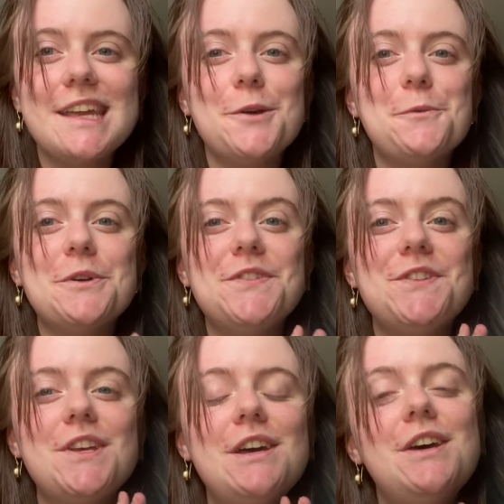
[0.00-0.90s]
It
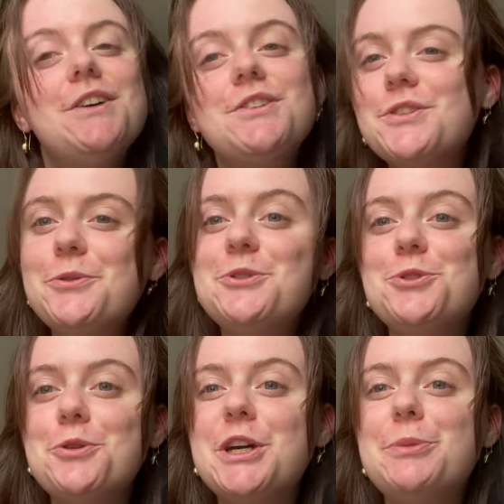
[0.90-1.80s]
was so
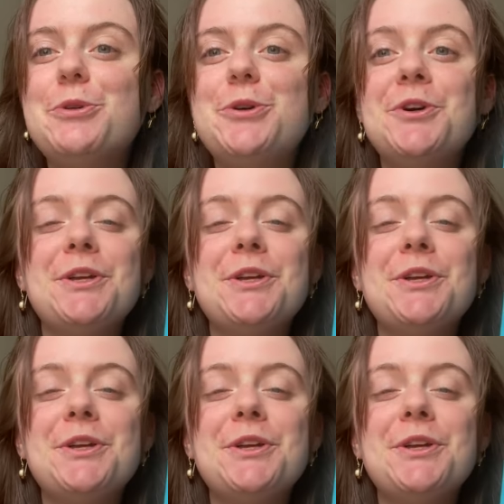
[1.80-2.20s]
enjoyable.